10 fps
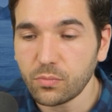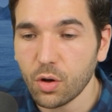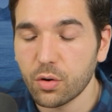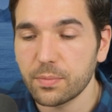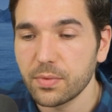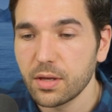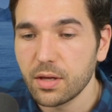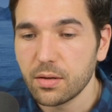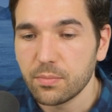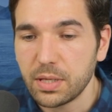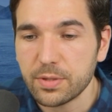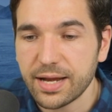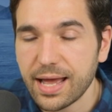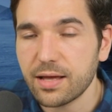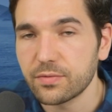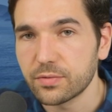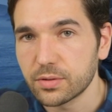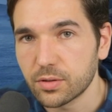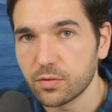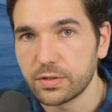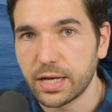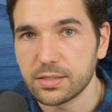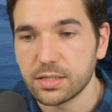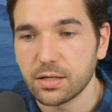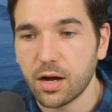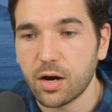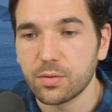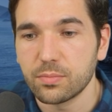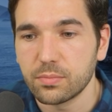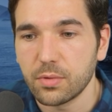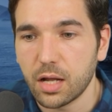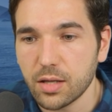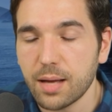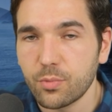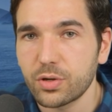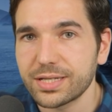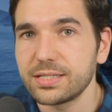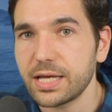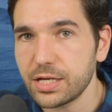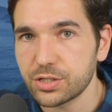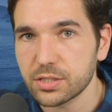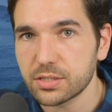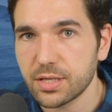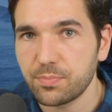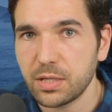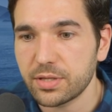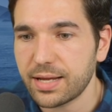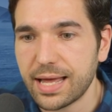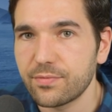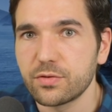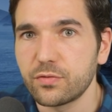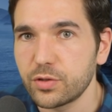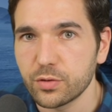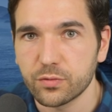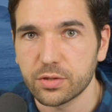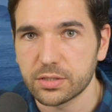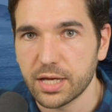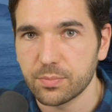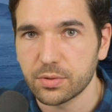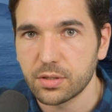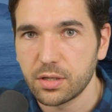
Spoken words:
or people that have COVID-19 are a lot more contagious than people that have the flu, for example.